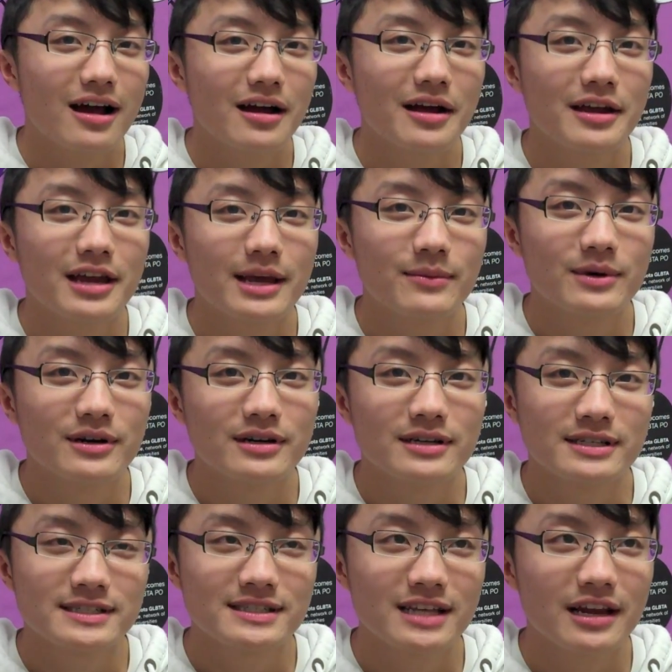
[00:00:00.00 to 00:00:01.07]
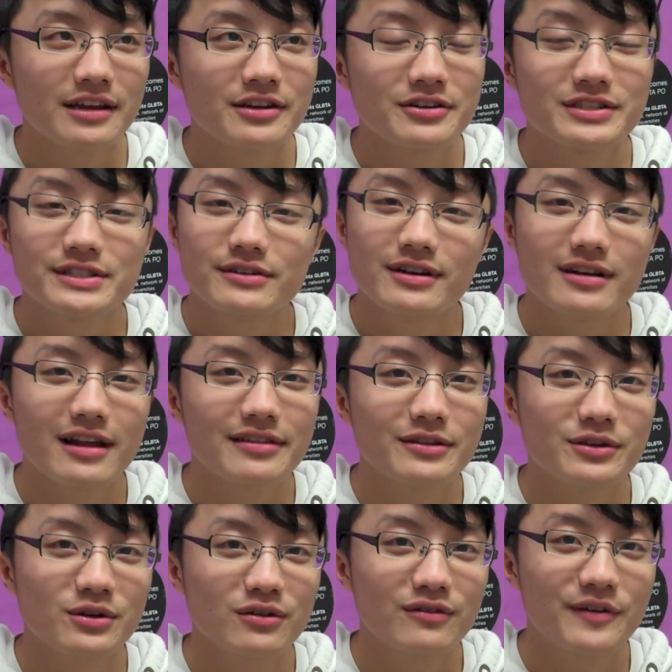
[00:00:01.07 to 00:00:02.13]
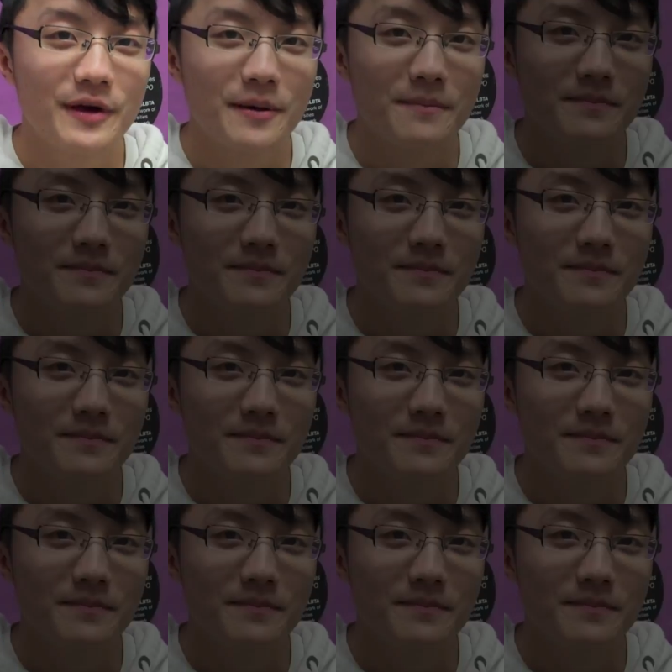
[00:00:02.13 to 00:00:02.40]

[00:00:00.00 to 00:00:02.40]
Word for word: I am a second year student at the U of M.